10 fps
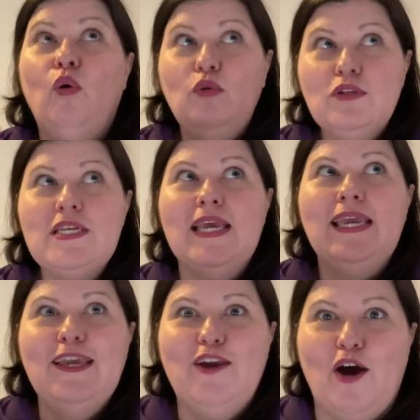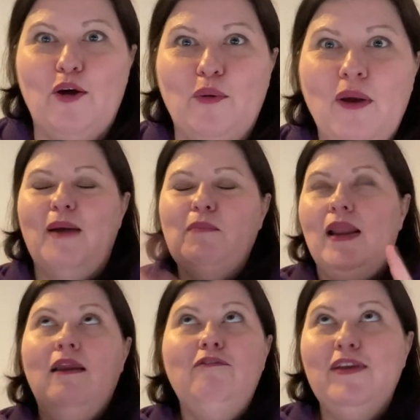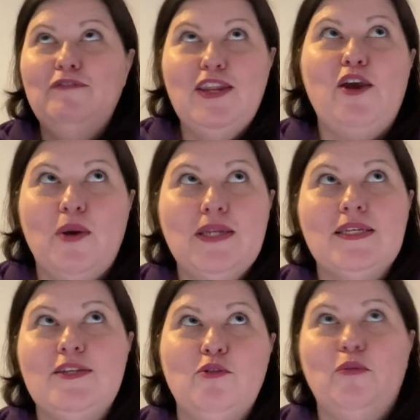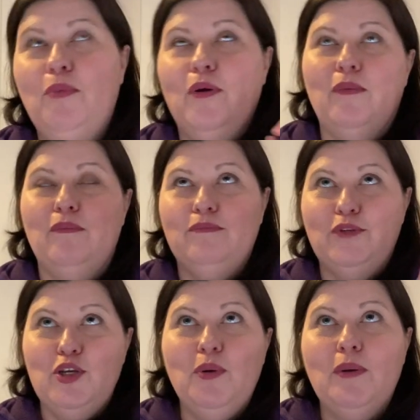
alter ego and my lovely video editor will put two